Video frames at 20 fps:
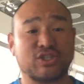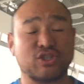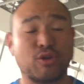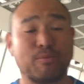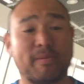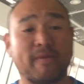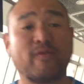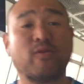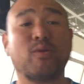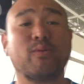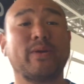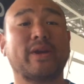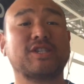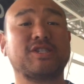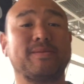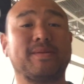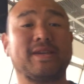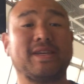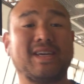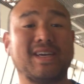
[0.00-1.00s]
so before we
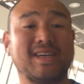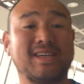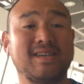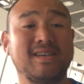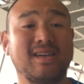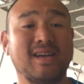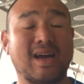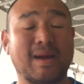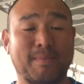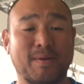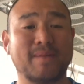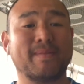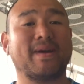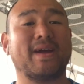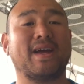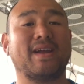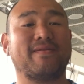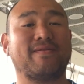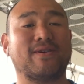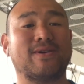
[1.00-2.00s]
actually begin, I put in my
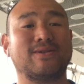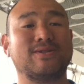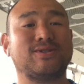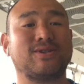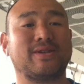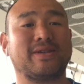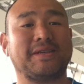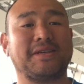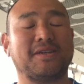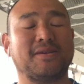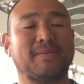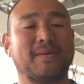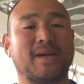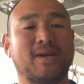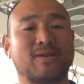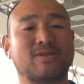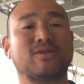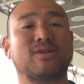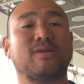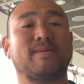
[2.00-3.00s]
headphones so you can hear me. I
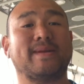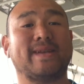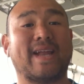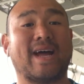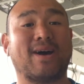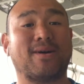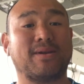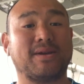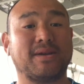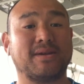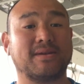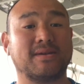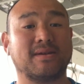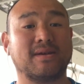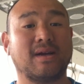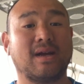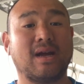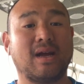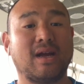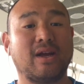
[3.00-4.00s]
know it's a little bit loud here.
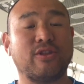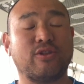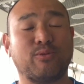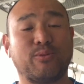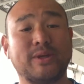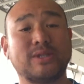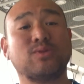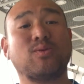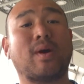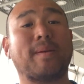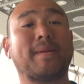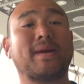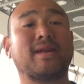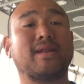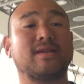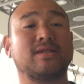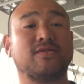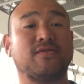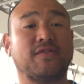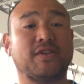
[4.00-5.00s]
The reason why I'm making
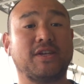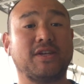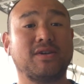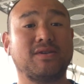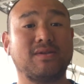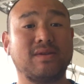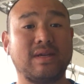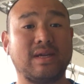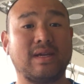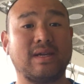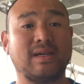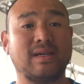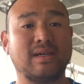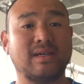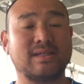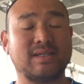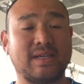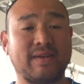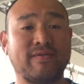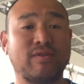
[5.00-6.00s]
this video
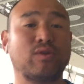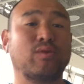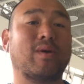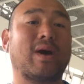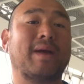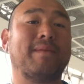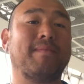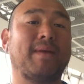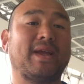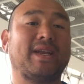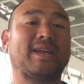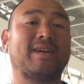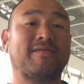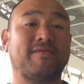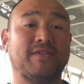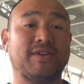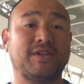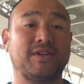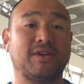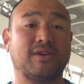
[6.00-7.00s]
is even though I made a
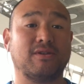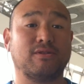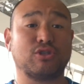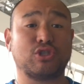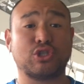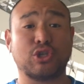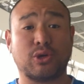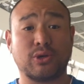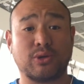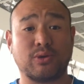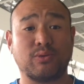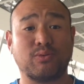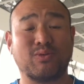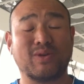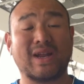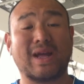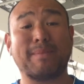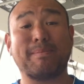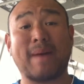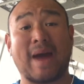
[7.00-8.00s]
video showing you
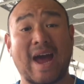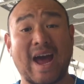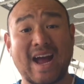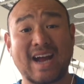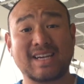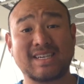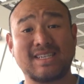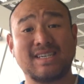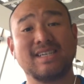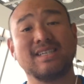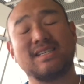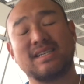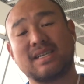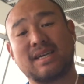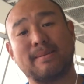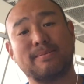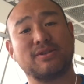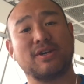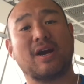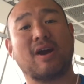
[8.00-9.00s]
what I packed to
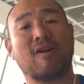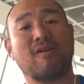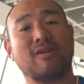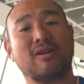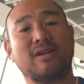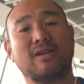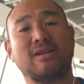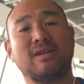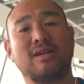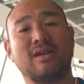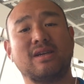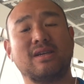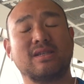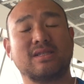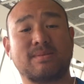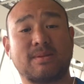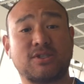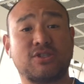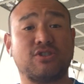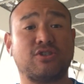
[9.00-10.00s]
come to Ireland,
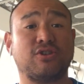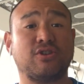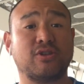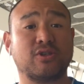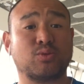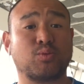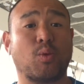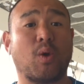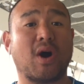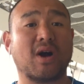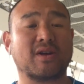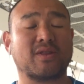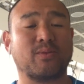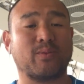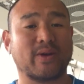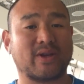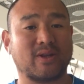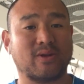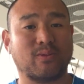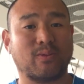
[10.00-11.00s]
especially to do this walk
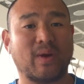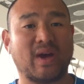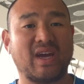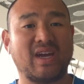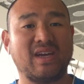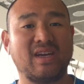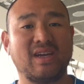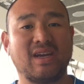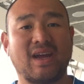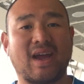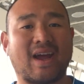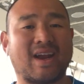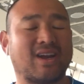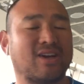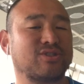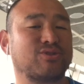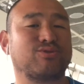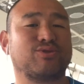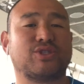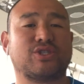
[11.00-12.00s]
the Wickow Way, and
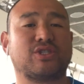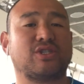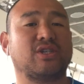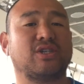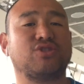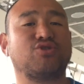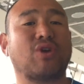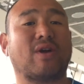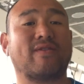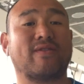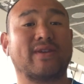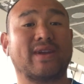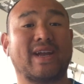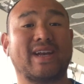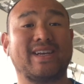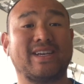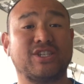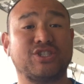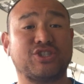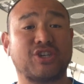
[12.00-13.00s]
also just to travel
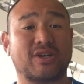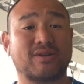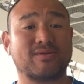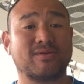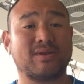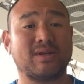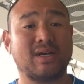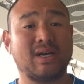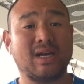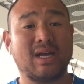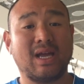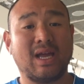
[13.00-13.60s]
Ireland in general,